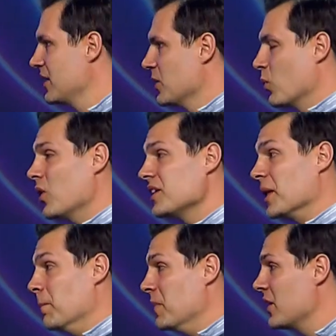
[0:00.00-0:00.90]
We're in the
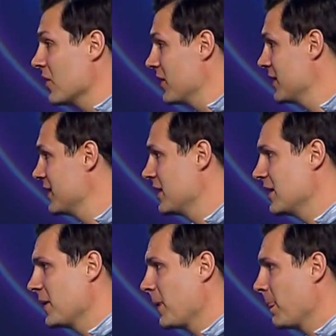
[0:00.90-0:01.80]
middle.
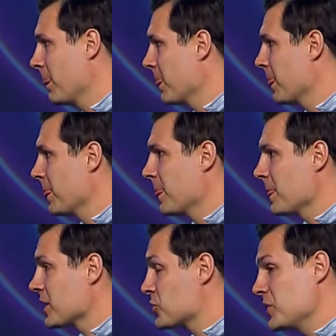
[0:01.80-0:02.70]

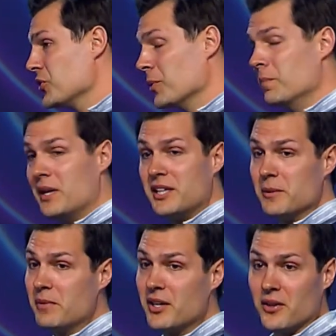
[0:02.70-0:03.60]
Because when you're in the
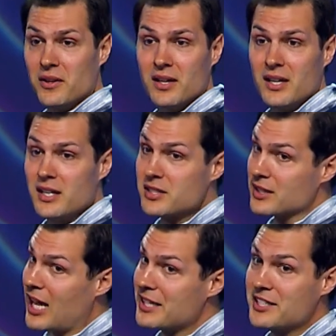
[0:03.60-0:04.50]
middle, it's a
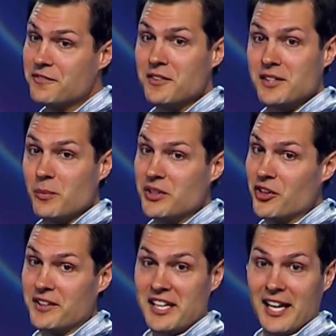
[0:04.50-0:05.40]
lot different than when you're
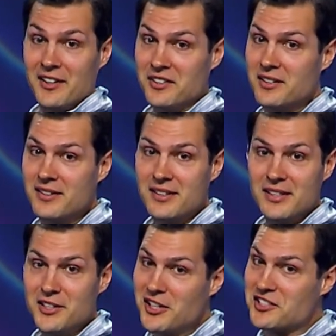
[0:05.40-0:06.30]
at the end.
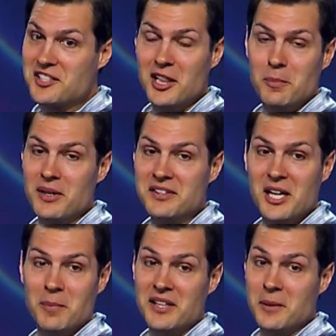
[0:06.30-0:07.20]
You can celebrate there,
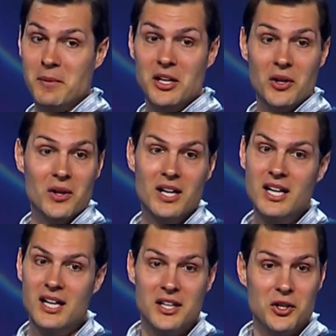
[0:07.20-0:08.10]
but in the middle,
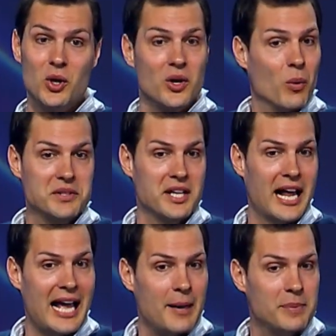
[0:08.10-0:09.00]
you don't know what's going to
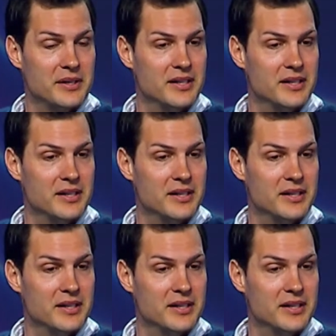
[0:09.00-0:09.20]
happen.